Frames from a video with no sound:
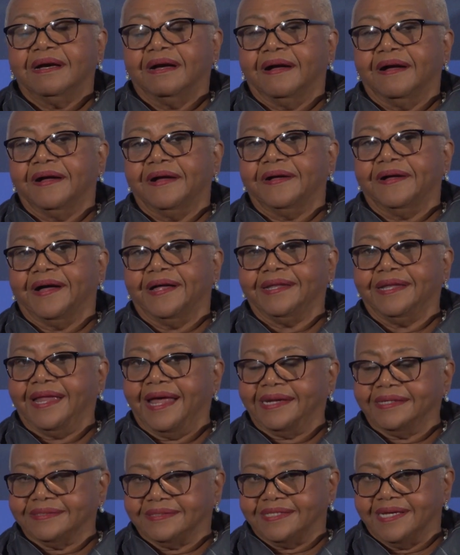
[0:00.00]
A
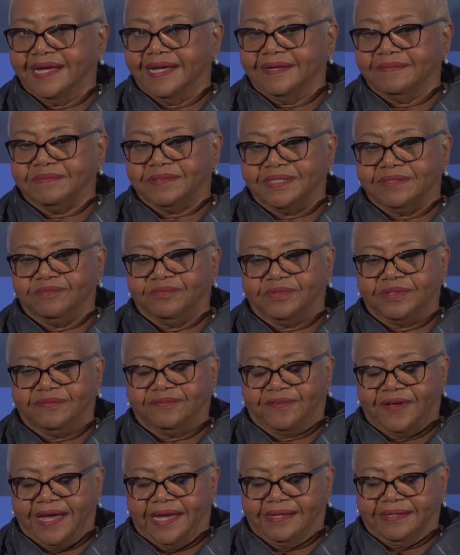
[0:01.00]
lot of times, and
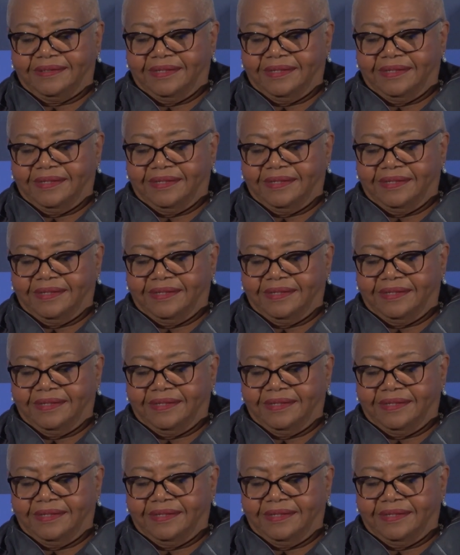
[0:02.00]
we've had